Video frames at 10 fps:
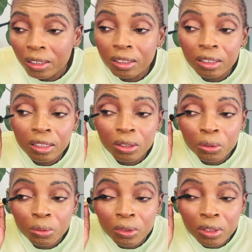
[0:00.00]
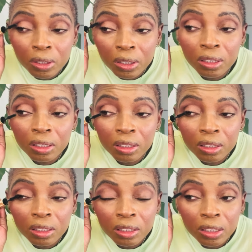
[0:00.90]
this one
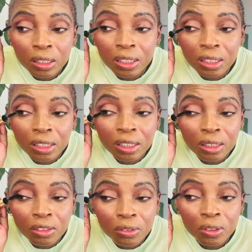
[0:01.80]
is,